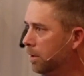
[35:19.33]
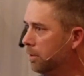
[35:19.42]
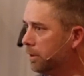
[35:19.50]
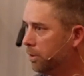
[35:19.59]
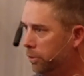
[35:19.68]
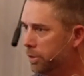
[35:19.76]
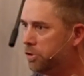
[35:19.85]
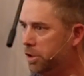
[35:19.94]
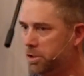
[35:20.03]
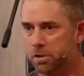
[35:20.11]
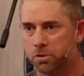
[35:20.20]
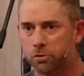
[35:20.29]
The Lord
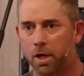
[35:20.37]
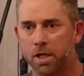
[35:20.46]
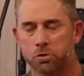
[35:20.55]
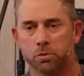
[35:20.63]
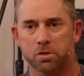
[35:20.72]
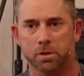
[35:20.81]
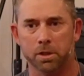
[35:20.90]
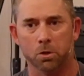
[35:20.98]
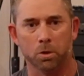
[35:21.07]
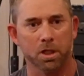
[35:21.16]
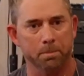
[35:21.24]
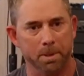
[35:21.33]
Jesus Christ was the
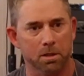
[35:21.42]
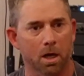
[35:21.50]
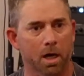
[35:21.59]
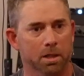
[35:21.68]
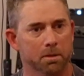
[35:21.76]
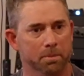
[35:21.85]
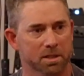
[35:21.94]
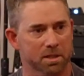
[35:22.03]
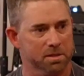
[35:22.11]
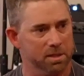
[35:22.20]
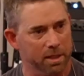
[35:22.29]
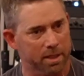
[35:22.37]
only begotten
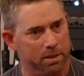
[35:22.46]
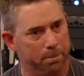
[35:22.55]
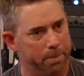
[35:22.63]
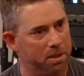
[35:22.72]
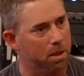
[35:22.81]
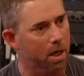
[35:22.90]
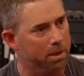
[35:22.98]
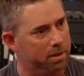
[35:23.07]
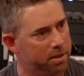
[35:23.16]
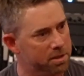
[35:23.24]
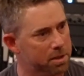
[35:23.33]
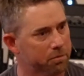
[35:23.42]
because he had the
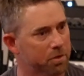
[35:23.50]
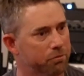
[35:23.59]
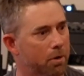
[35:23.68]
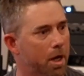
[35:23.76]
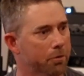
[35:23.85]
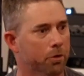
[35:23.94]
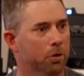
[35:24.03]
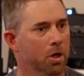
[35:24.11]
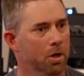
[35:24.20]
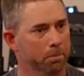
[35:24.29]
begottenness of the Father.